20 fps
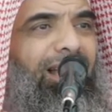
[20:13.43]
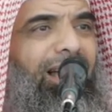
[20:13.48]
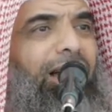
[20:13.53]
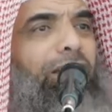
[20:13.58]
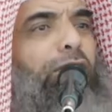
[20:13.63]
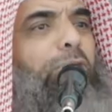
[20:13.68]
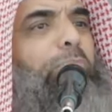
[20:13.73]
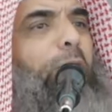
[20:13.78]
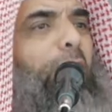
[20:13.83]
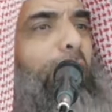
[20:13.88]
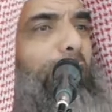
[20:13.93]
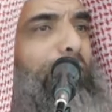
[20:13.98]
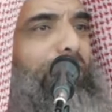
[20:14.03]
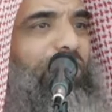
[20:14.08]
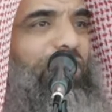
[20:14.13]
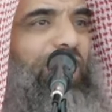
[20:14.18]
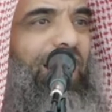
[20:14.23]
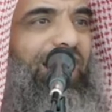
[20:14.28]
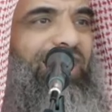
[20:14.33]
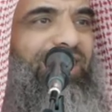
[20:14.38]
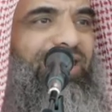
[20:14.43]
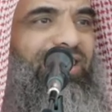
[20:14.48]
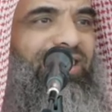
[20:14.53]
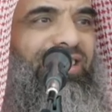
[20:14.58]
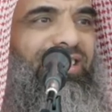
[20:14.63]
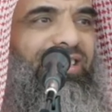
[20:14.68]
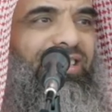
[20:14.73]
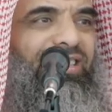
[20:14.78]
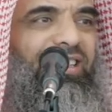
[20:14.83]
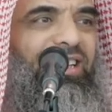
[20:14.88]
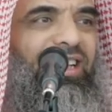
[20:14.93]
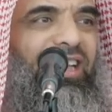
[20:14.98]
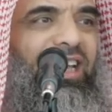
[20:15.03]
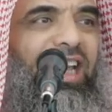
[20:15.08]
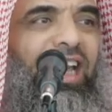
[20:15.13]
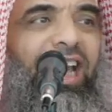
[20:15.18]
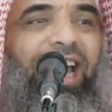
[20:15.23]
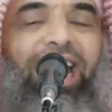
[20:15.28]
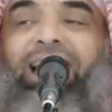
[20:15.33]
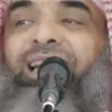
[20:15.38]
and apologize
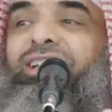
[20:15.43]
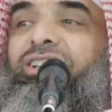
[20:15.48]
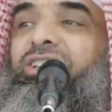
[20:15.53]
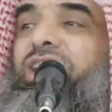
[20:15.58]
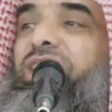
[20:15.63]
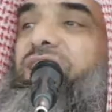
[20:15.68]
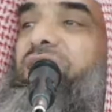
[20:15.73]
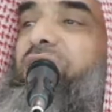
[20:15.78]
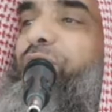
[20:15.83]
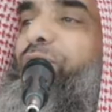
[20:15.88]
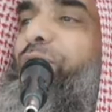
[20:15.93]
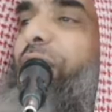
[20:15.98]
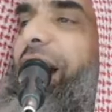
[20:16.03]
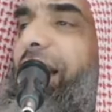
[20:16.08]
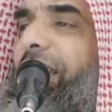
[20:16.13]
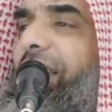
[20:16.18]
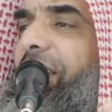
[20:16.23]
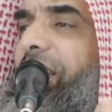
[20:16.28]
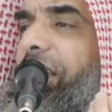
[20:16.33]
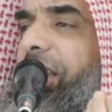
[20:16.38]
and justify